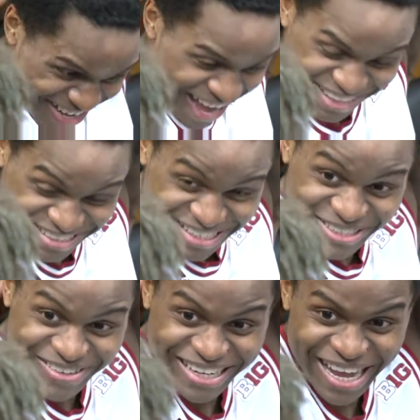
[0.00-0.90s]
I'd say
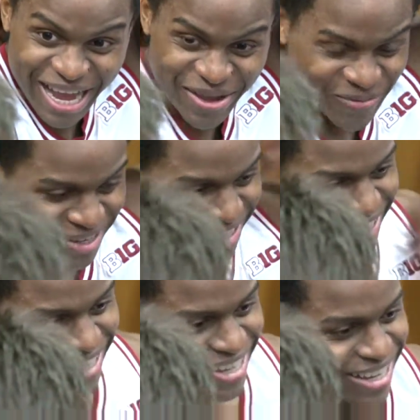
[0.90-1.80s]
so in the game.
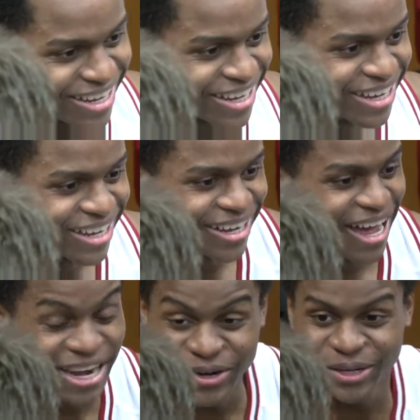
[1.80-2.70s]

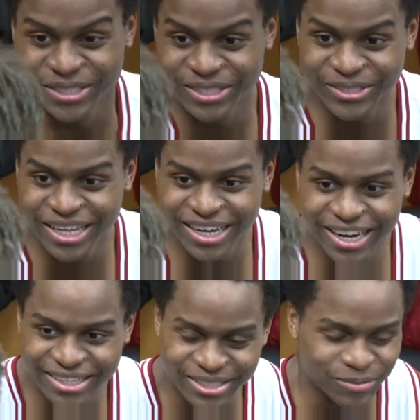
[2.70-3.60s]
I know he was going to do that,
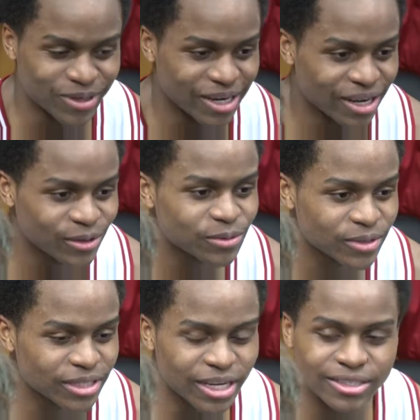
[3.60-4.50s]
honestly, but it was
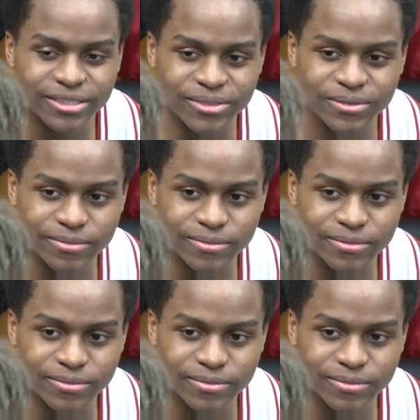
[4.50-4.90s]
pretty nice.